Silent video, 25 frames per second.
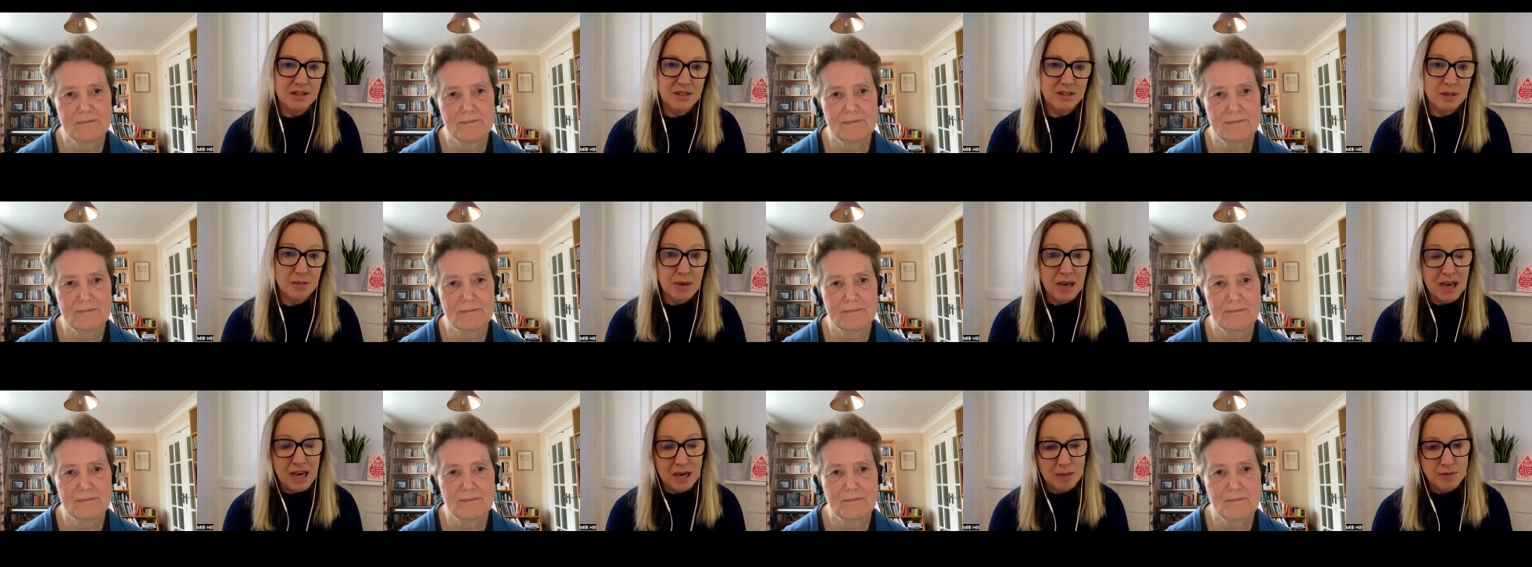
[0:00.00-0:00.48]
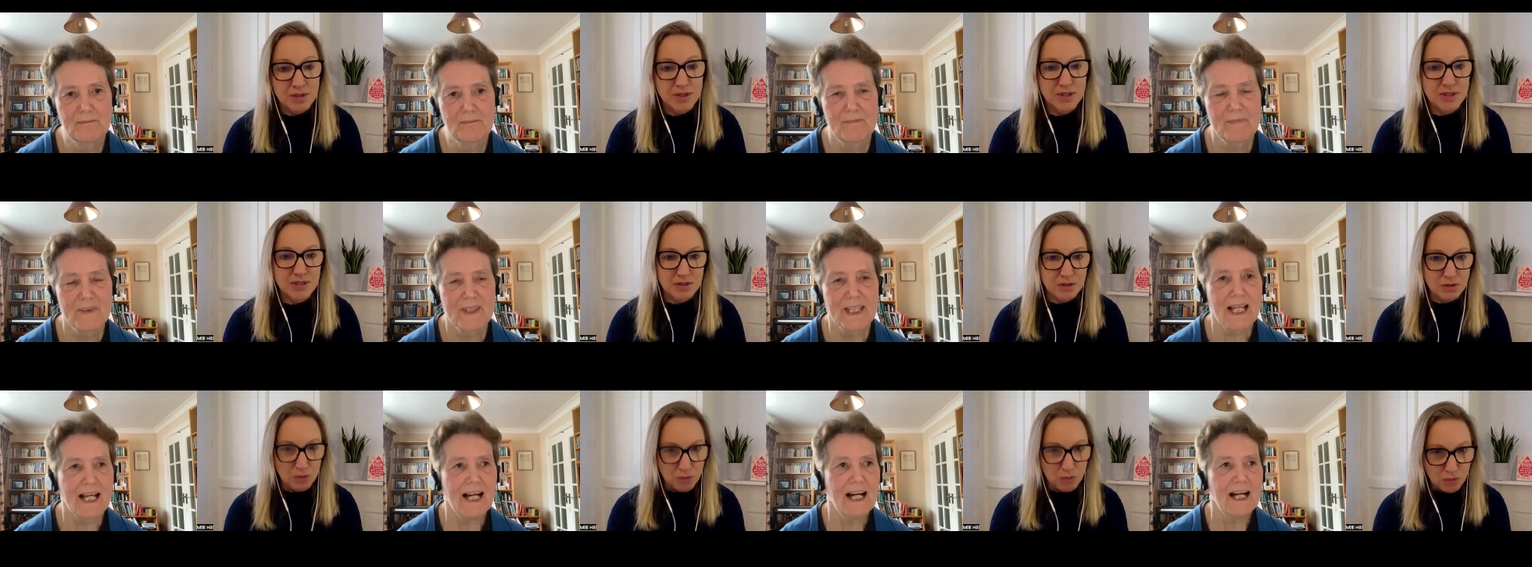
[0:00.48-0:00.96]
Speaker 1: that
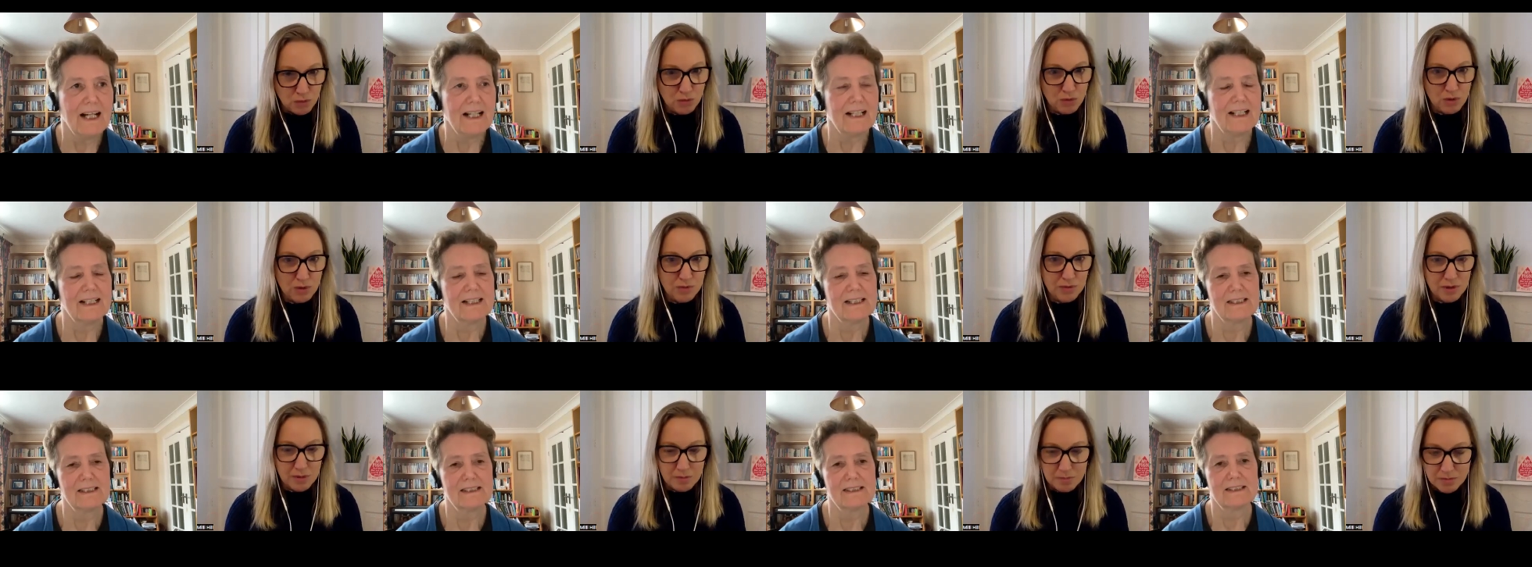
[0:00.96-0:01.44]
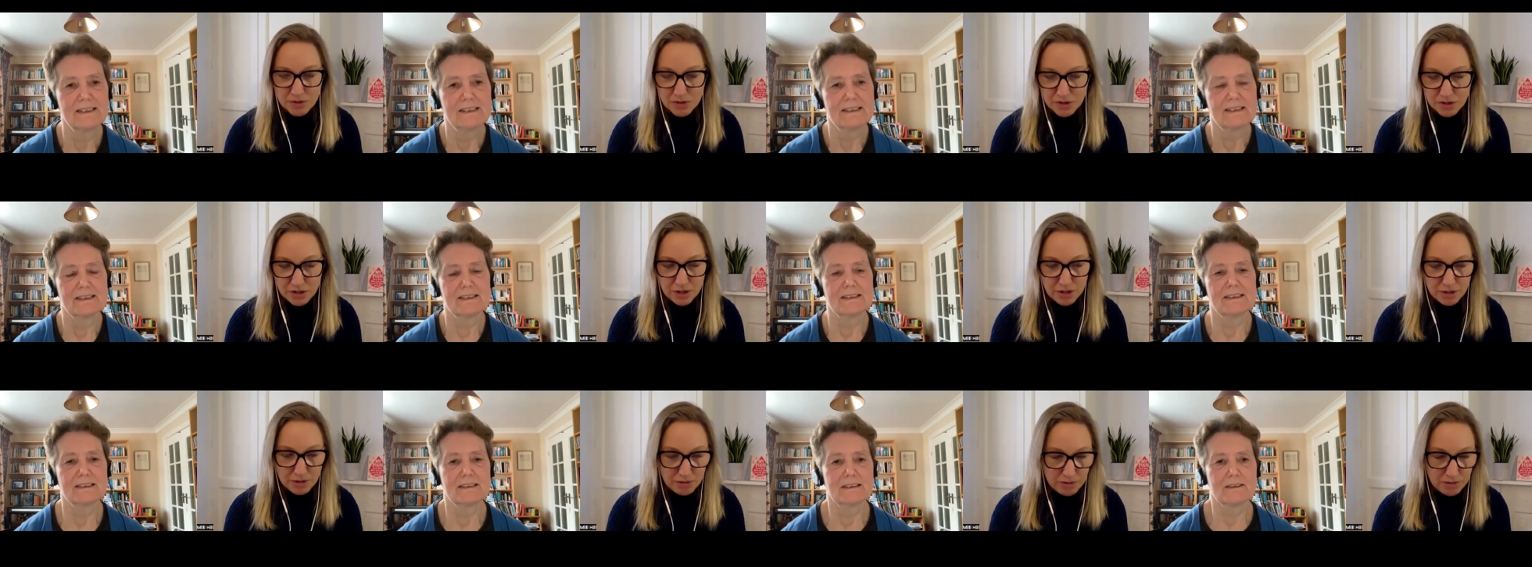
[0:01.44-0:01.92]
perhaps not all of them
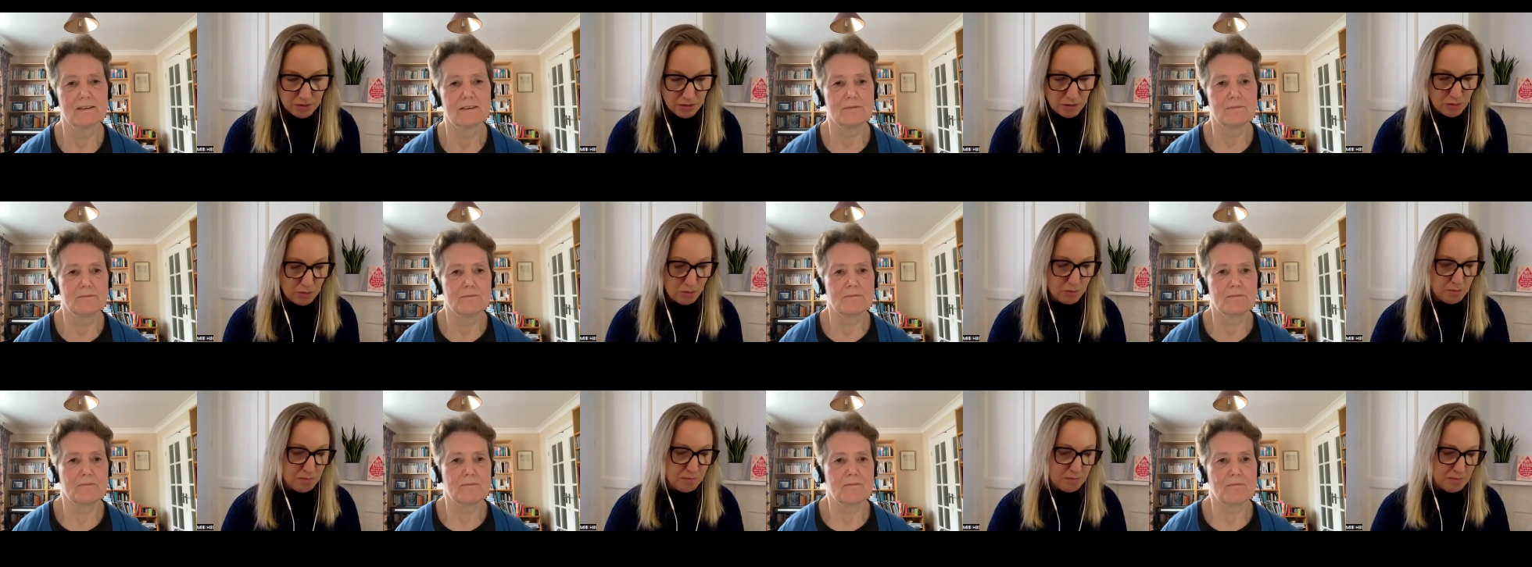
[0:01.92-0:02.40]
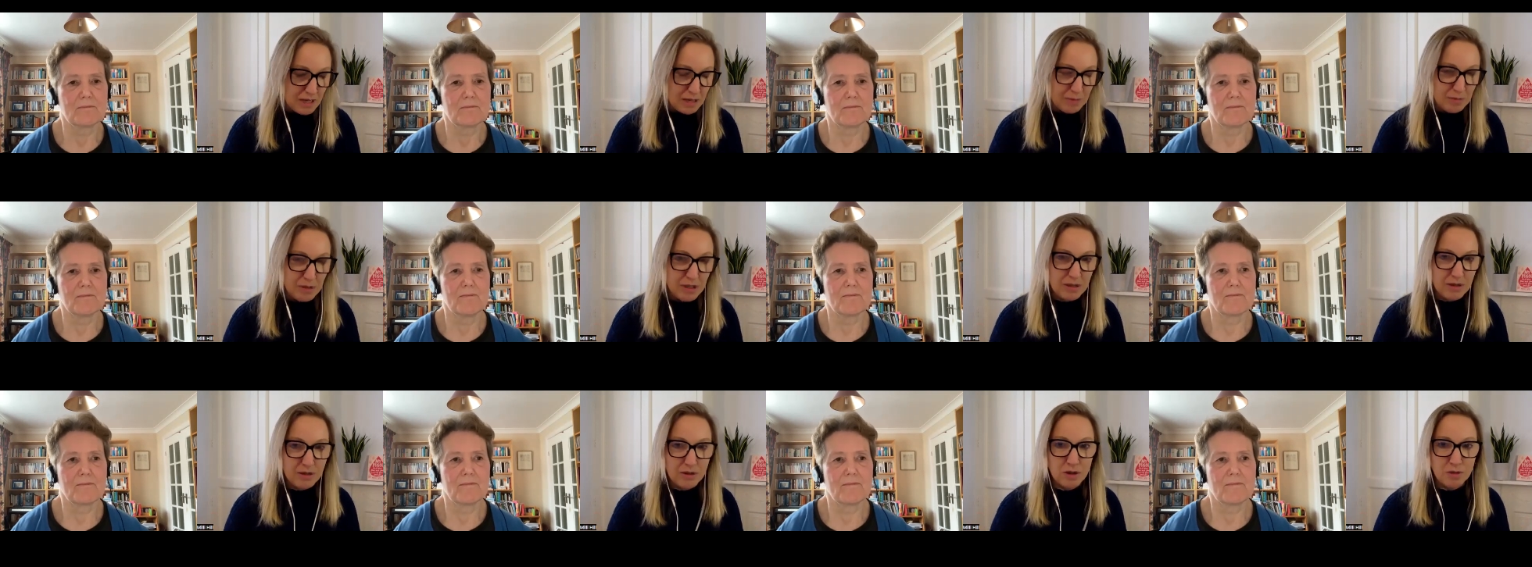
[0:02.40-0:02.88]
do, or
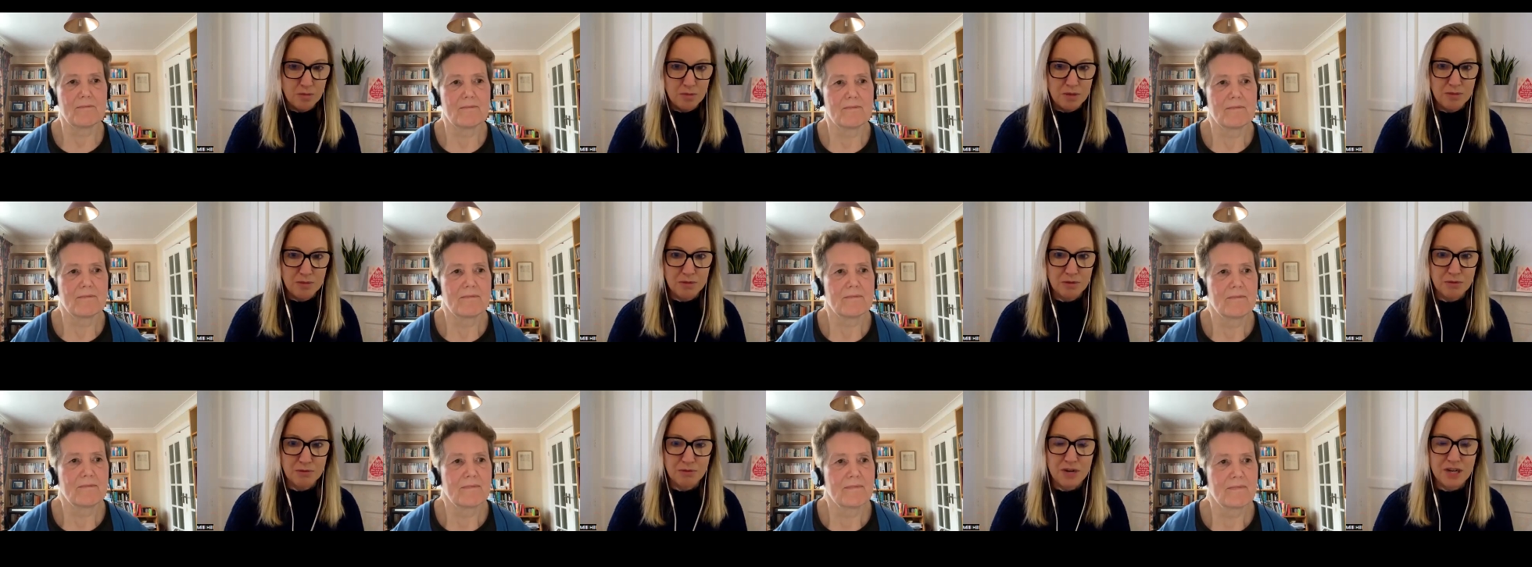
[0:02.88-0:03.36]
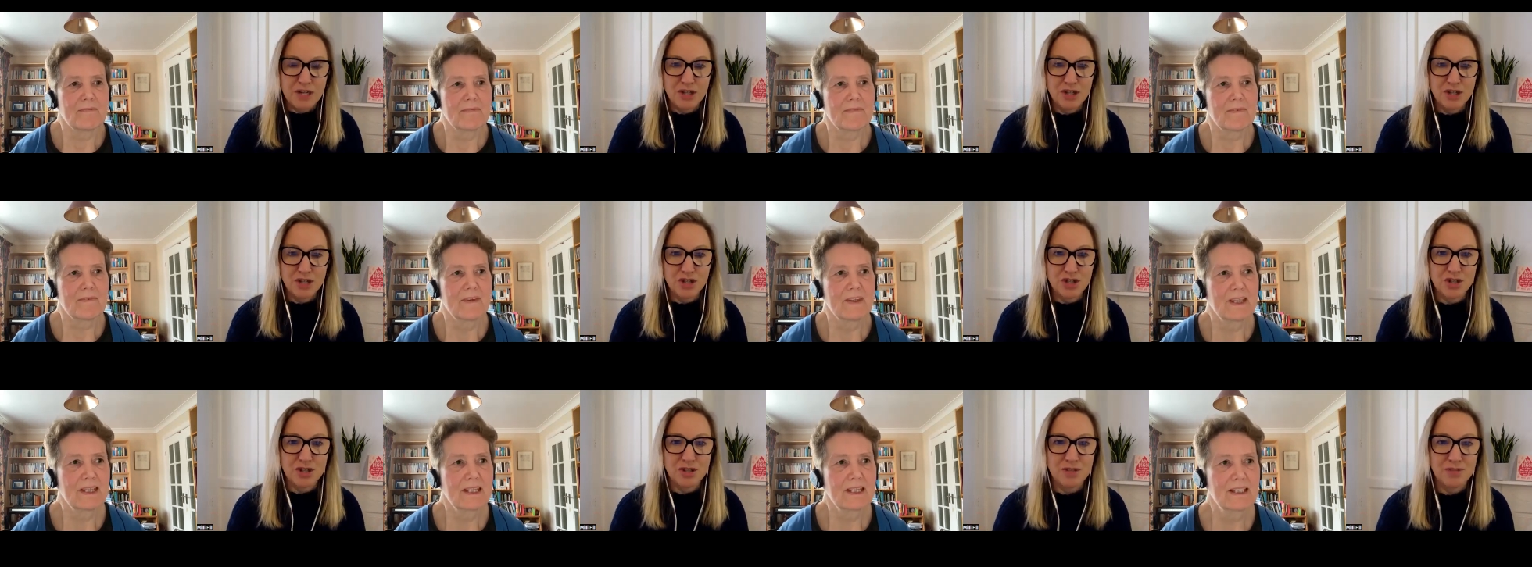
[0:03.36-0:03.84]
maybe could be
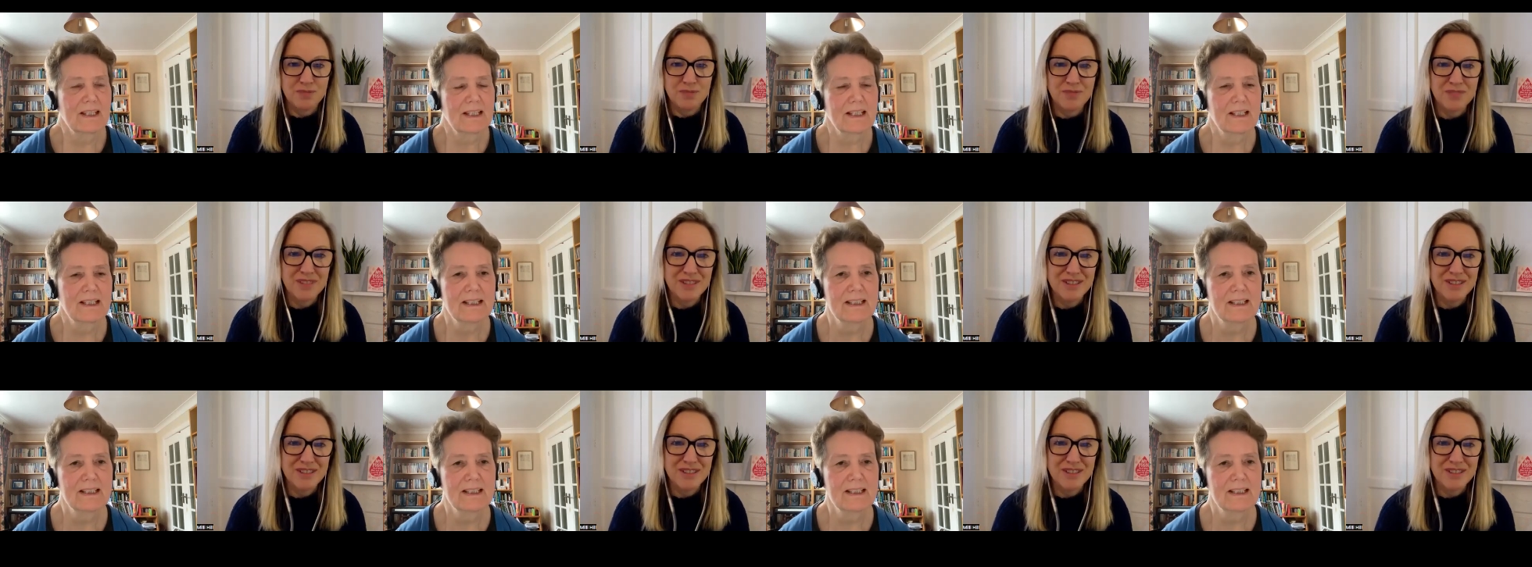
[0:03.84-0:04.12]
refreshed?